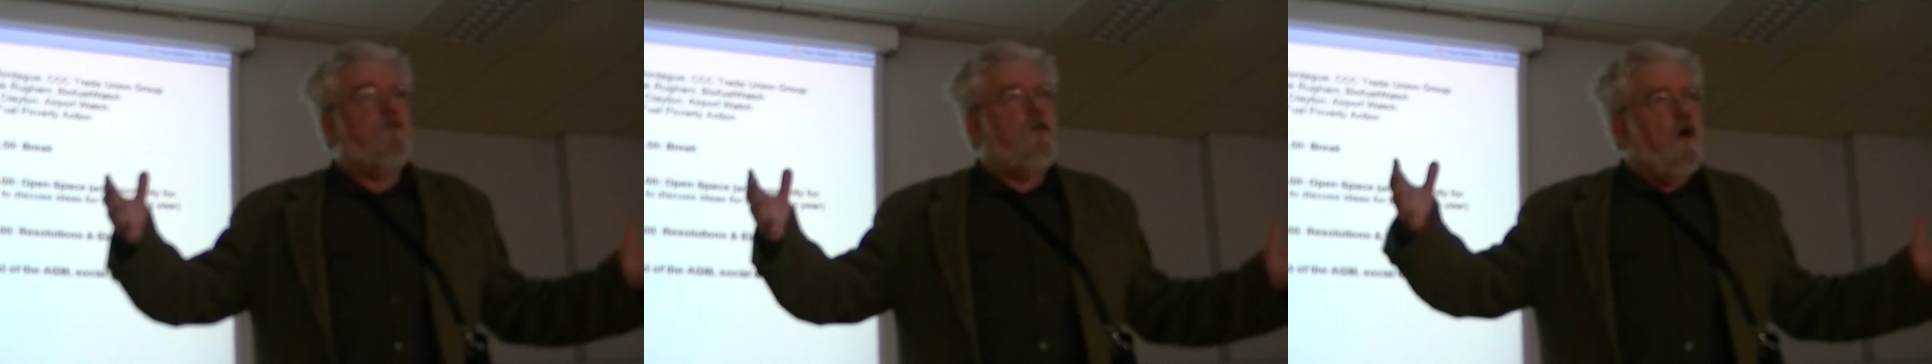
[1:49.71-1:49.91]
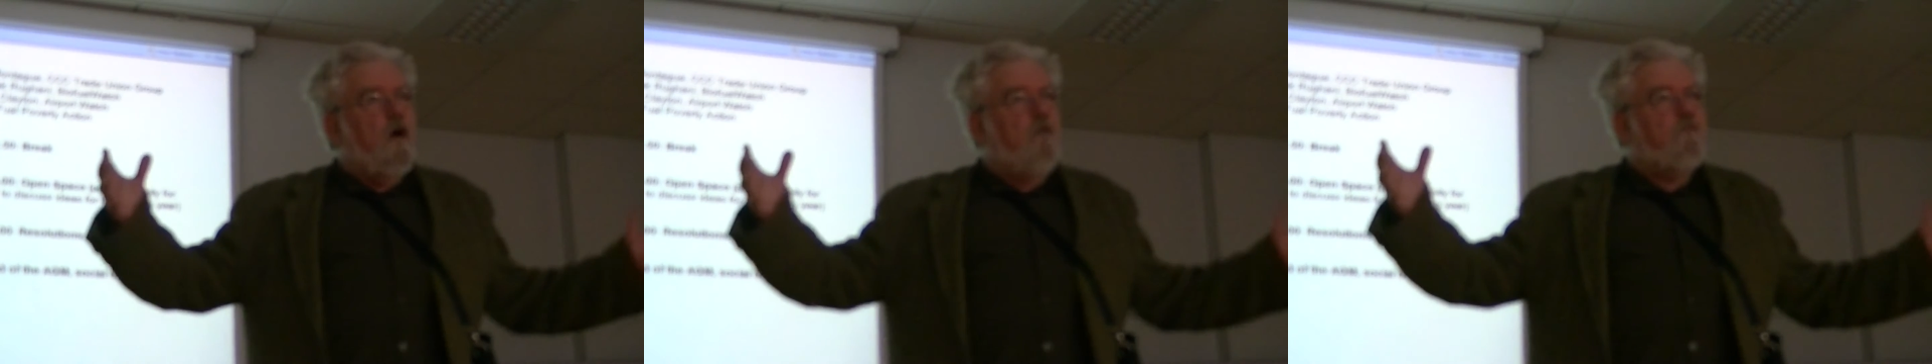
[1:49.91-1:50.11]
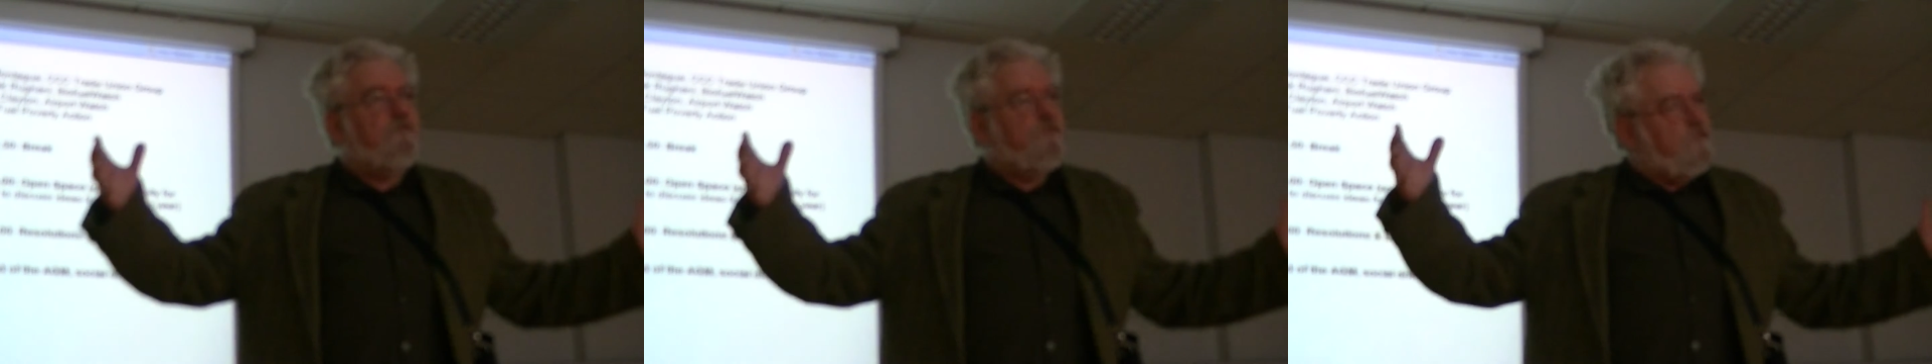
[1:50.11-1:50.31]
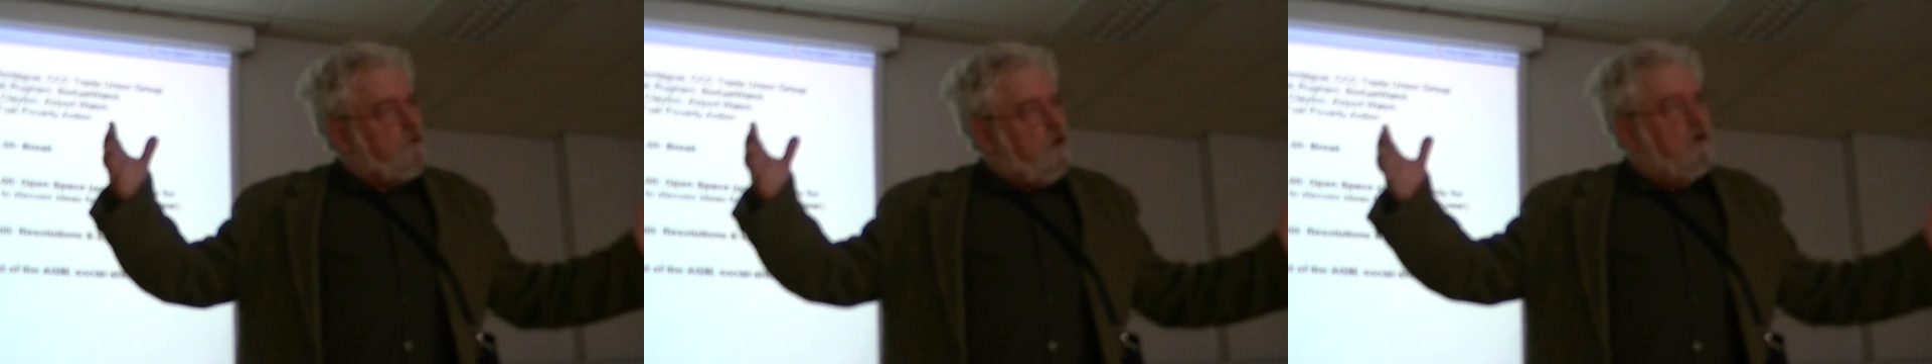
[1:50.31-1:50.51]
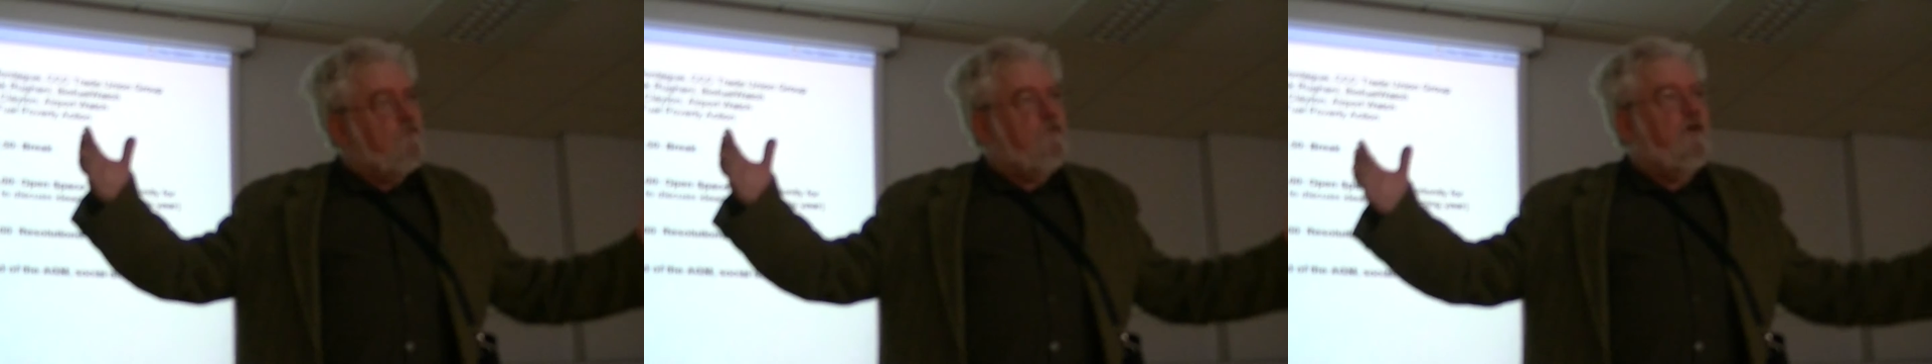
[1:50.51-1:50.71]

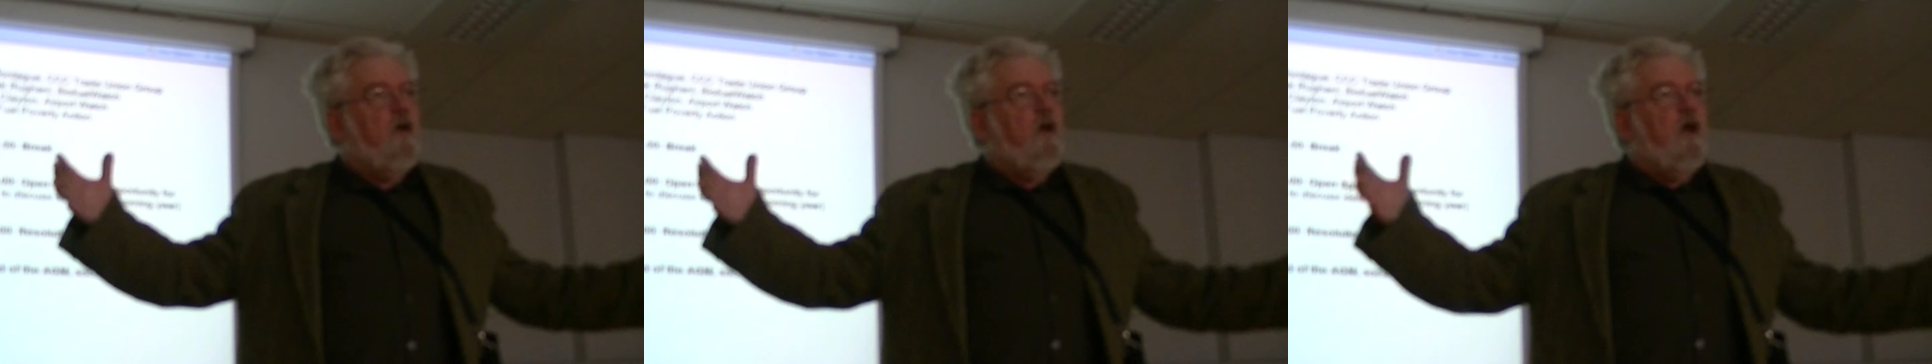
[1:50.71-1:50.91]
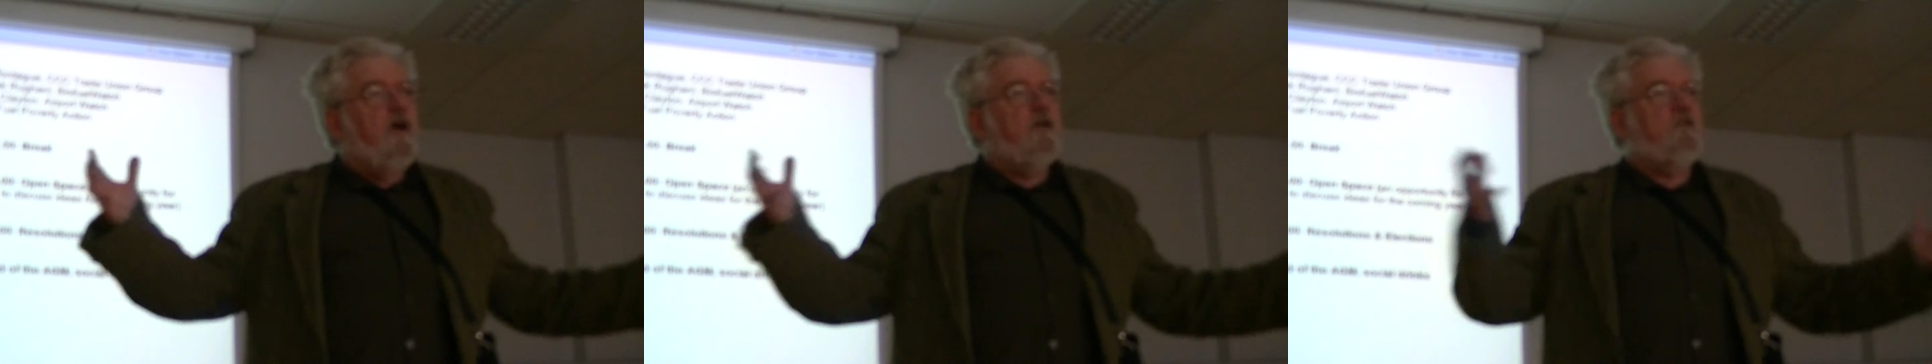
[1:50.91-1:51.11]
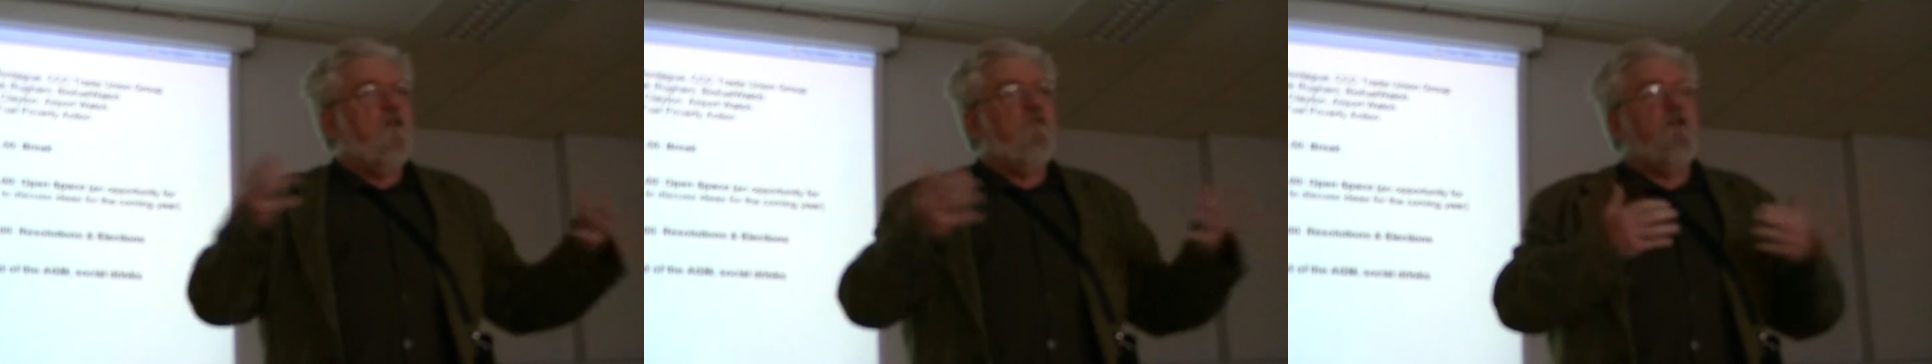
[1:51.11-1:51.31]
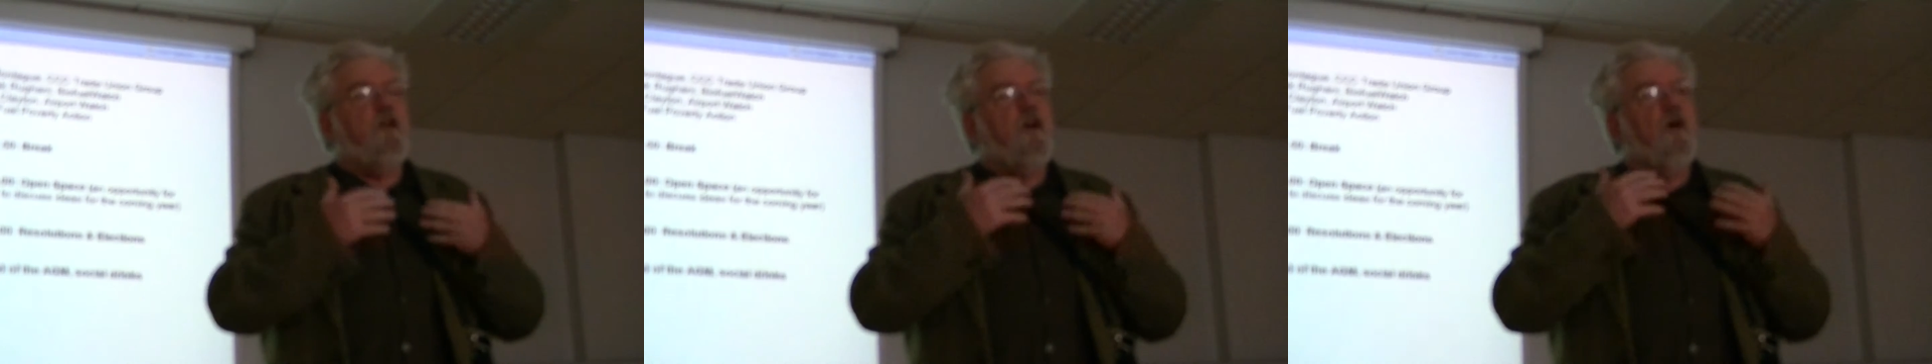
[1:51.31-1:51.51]
of activity